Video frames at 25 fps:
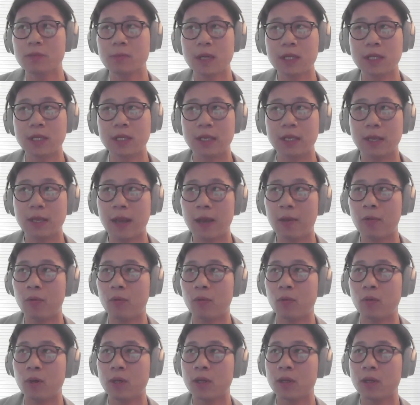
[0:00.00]
much money,
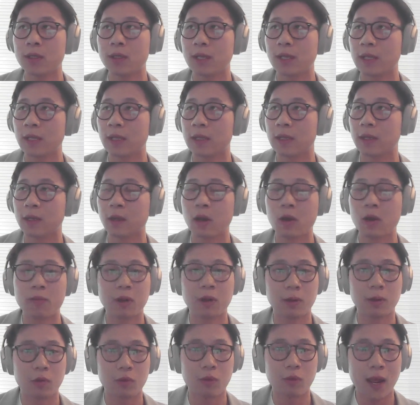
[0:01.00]
what are the
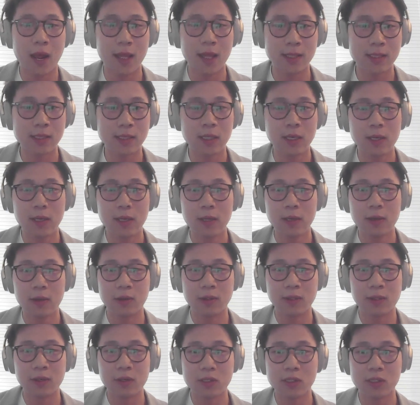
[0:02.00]
government grants
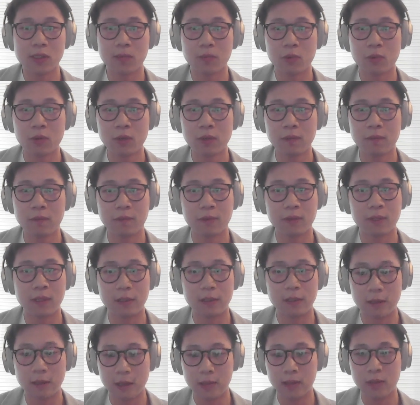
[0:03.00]
or they're supporting
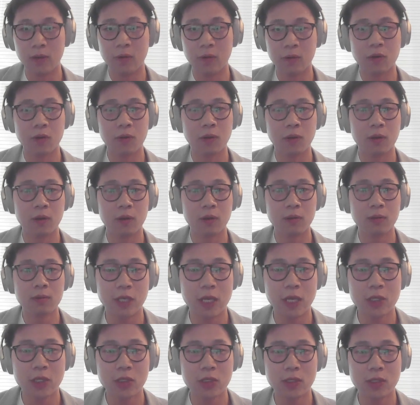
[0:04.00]
for the local
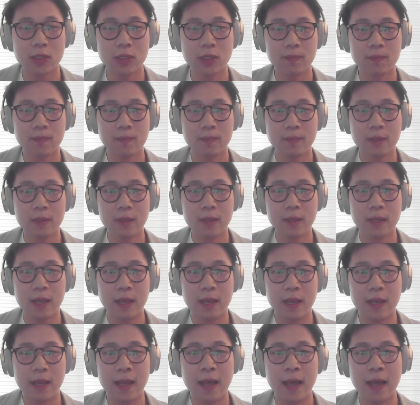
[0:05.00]
educations,
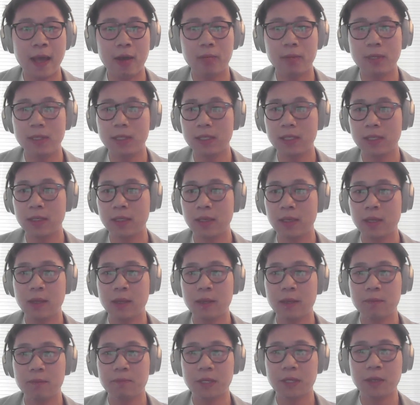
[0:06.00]
and how many
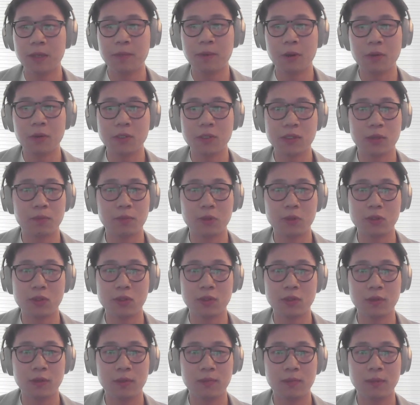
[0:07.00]
people are
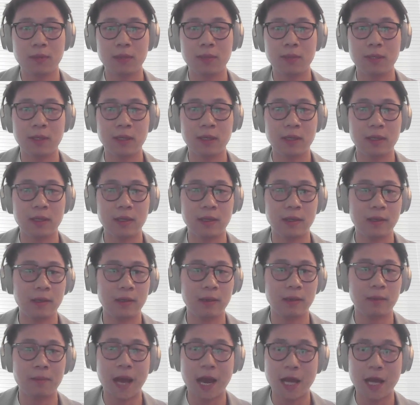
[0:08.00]
pursuing maybe a
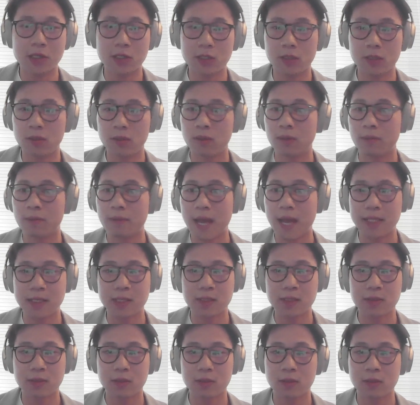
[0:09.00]
bachelor,
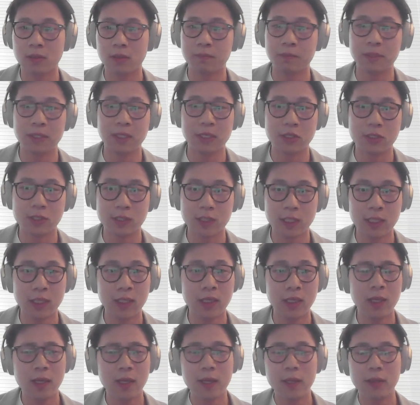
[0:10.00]
master,
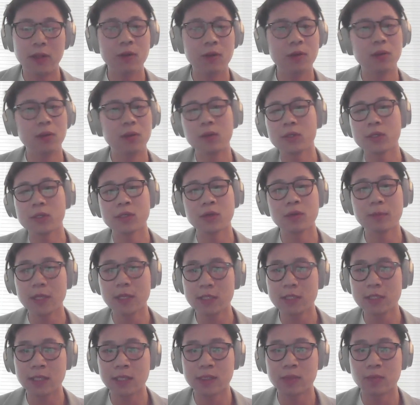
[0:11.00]
PhD. There are
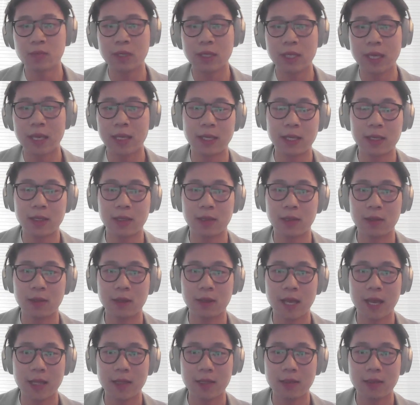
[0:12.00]
so many things we can take a
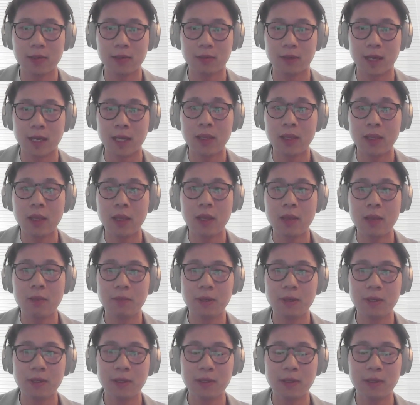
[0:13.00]
look at, right?
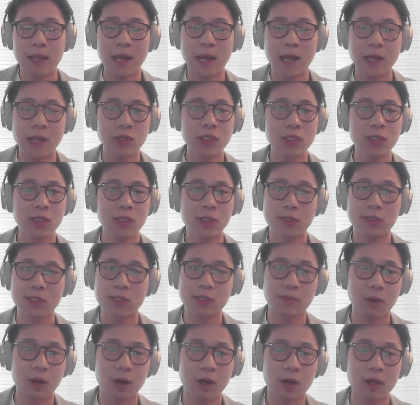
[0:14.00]
But education
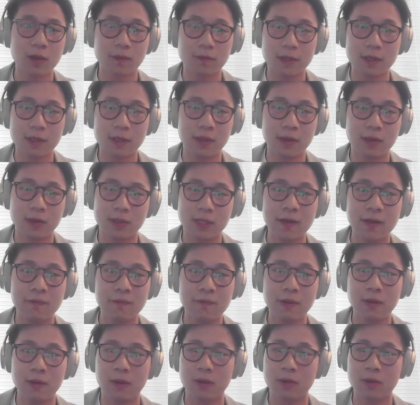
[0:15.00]
is just part of it. There
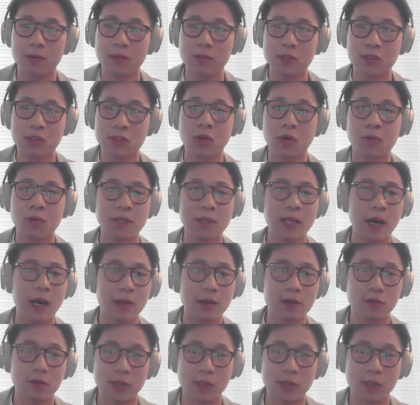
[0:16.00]
definitely are so many